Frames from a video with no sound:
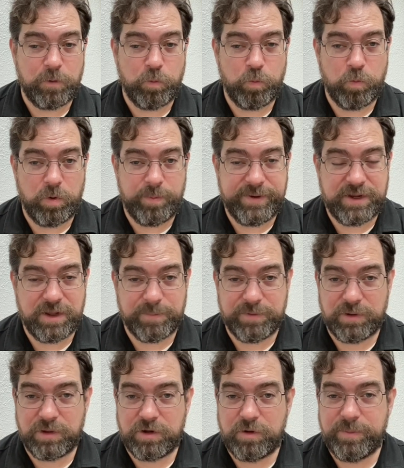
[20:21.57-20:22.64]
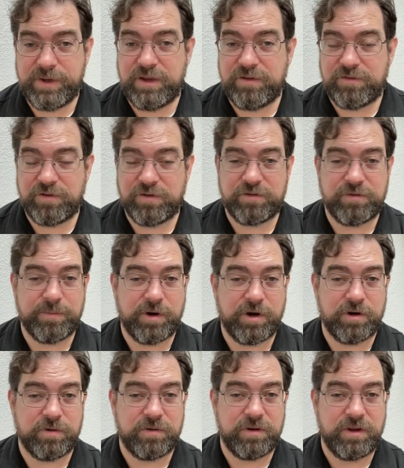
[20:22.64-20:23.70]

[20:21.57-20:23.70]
will become a little bit easier tomorrow.